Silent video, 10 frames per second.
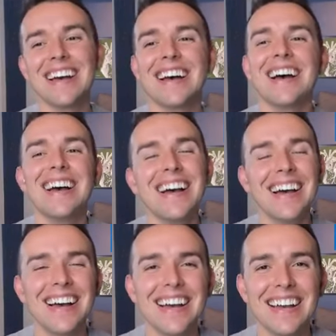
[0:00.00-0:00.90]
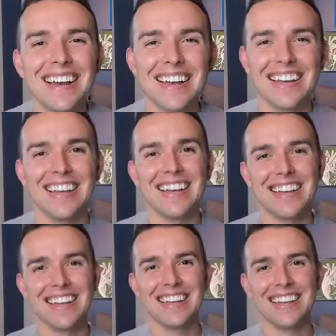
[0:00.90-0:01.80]

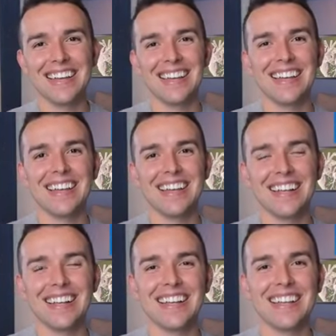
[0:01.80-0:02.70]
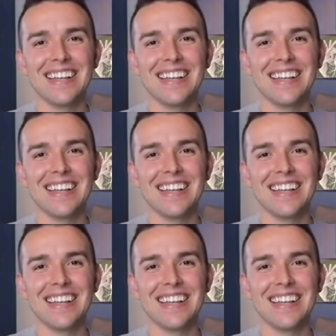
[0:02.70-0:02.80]
No words are spoken by the person on screen.